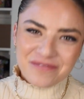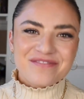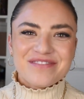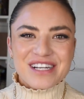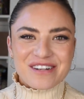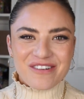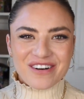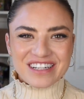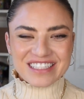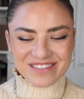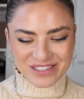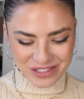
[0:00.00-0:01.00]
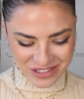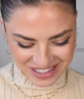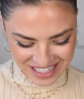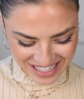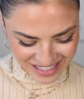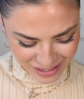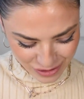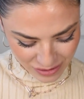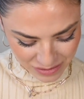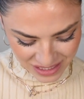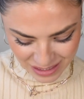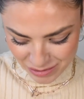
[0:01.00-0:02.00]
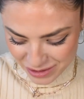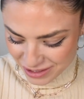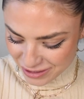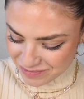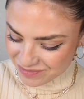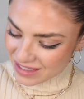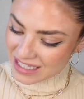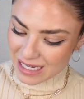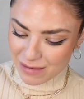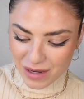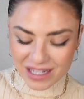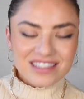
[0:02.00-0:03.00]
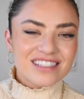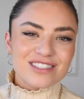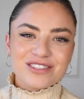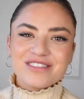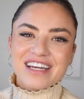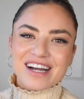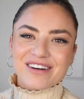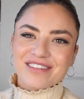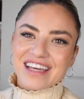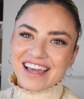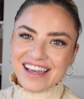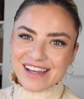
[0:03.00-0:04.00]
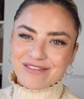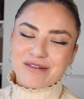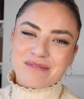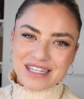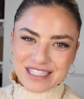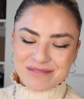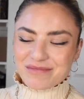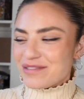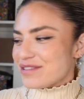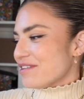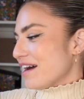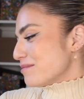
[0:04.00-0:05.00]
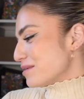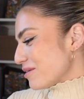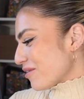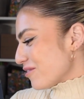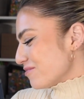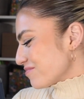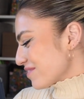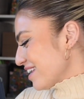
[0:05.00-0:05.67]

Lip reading: fair warning, if you decide to do something similar, might send you down a romantic movie rabbit hole.